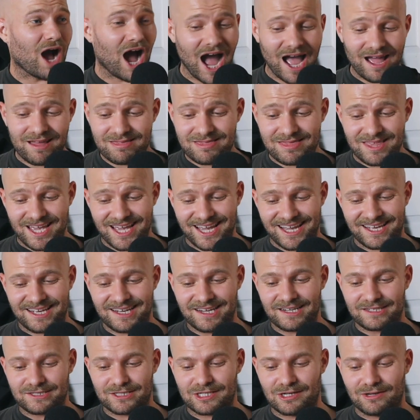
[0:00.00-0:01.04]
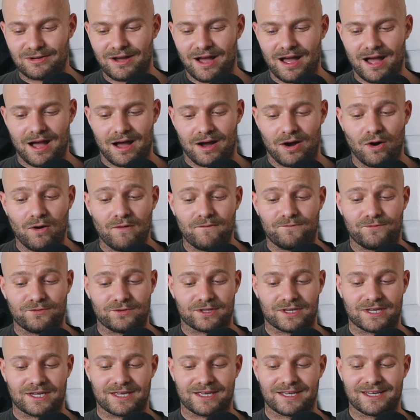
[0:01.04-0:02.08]
I think,
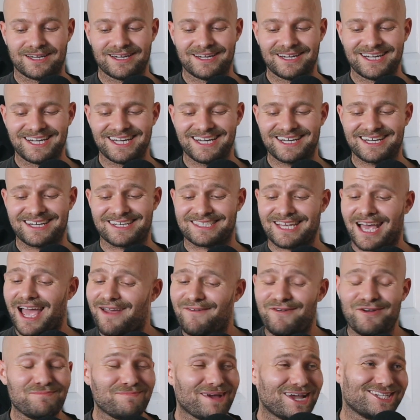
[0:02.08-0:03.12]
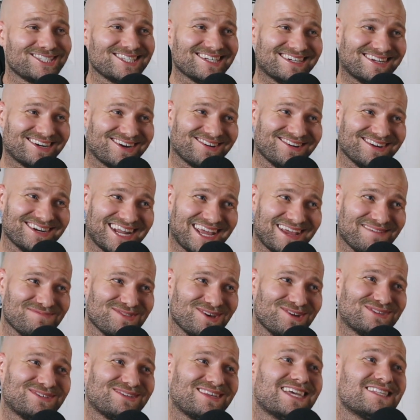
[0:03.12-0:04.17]
hopefully, because I haven't mentioned her name
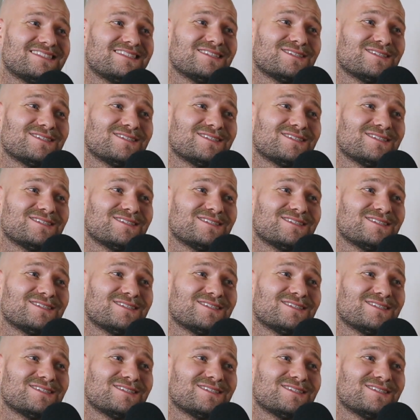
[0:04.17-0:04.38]
though, so that's the